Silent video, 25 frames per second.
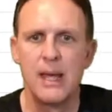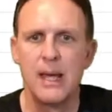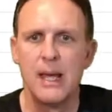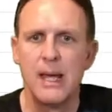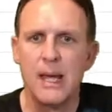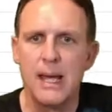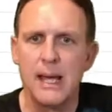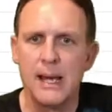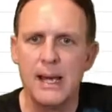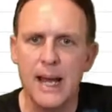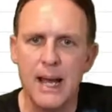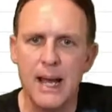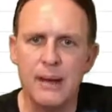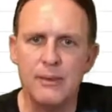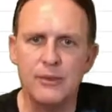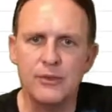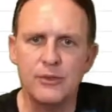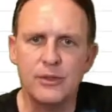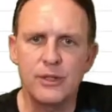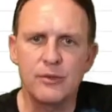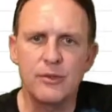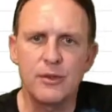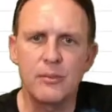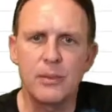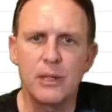Now it's
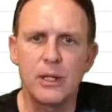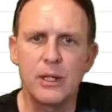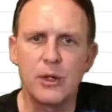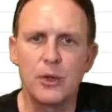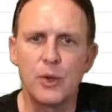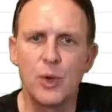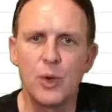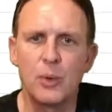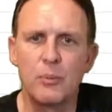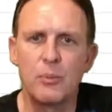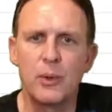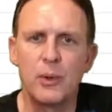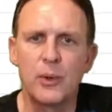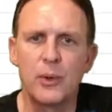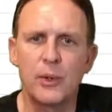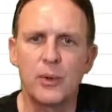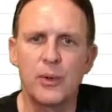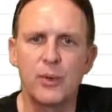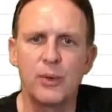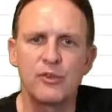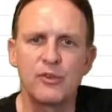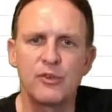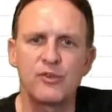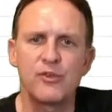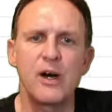giving me a
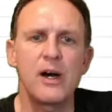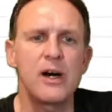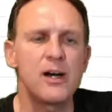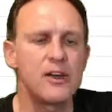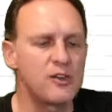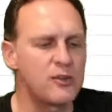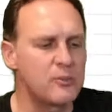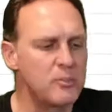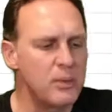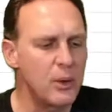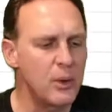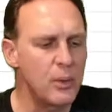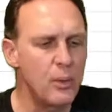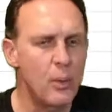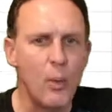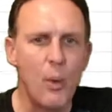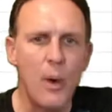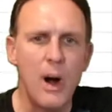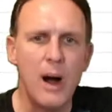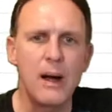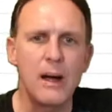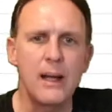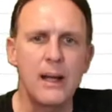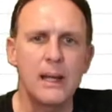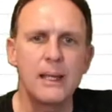0.05, but
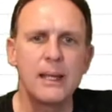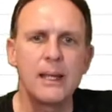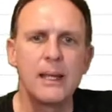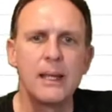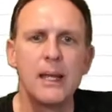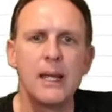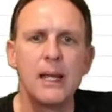why?